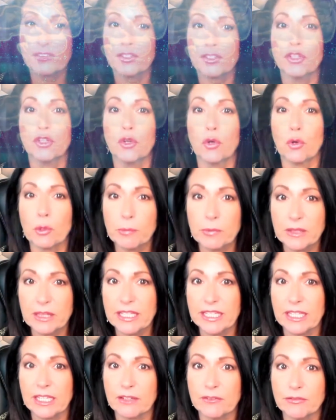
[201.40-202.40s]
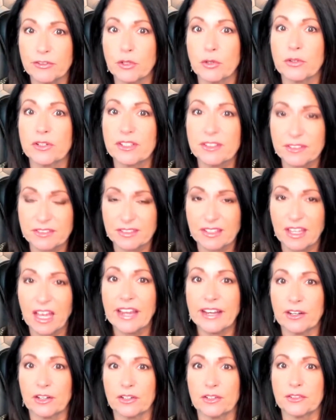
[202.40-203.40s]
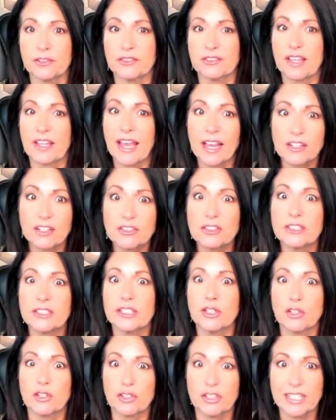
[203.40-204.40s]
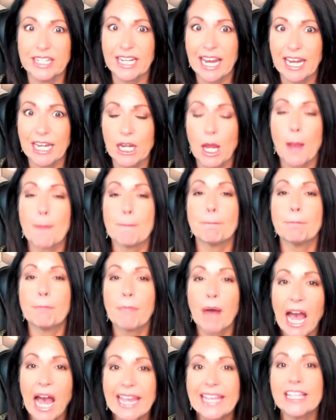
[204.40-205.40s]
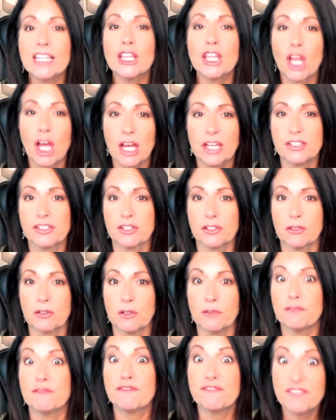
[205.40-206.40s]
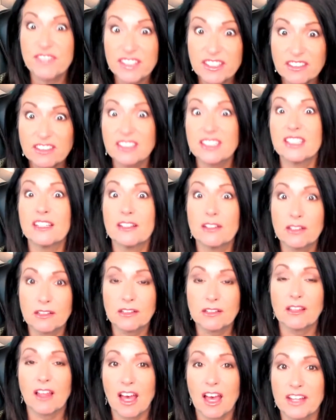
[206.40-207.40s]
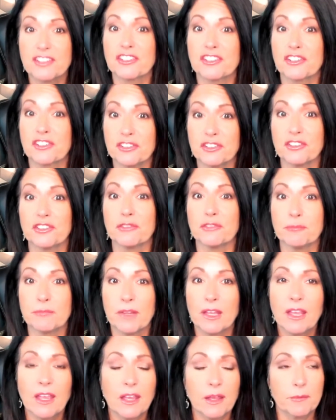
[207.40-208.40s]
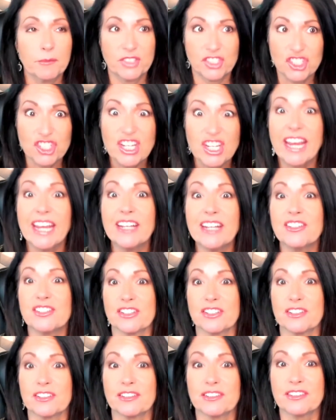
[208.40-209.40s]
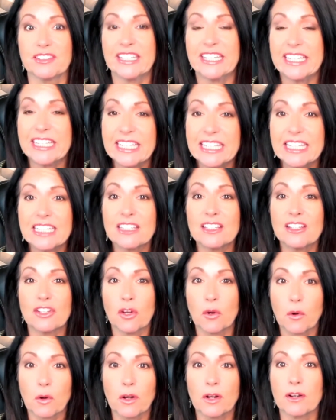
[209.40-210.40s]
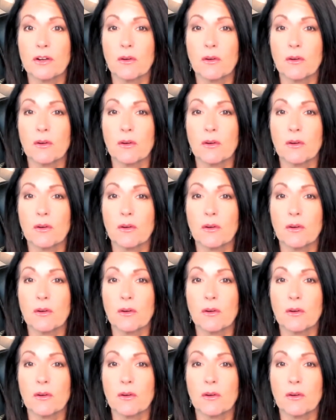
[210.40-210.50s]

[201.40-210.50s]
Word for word: your belief, your desires actually create biological, physiological changes in your